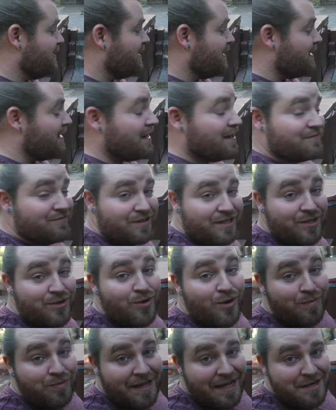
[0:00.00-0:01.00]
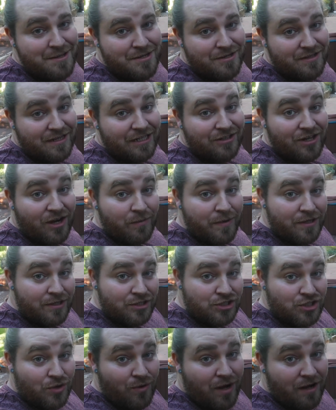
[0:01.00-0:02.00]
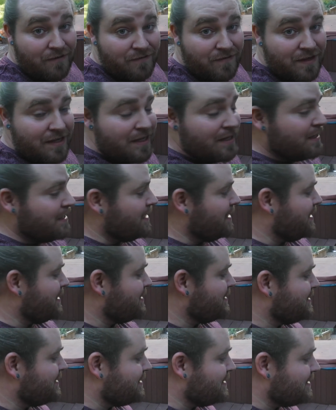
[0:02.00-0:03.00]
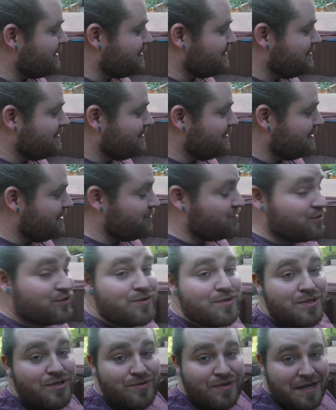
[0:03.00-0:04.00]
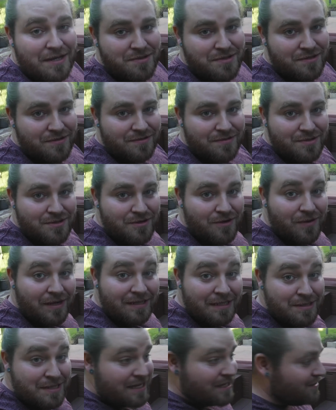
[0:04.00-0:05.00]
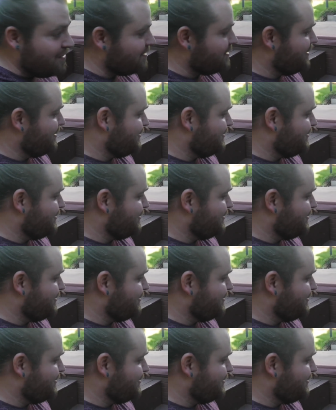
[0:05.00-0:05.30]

of really cool plants here that I thought we could show off and introduce you guys to. So let's take a look.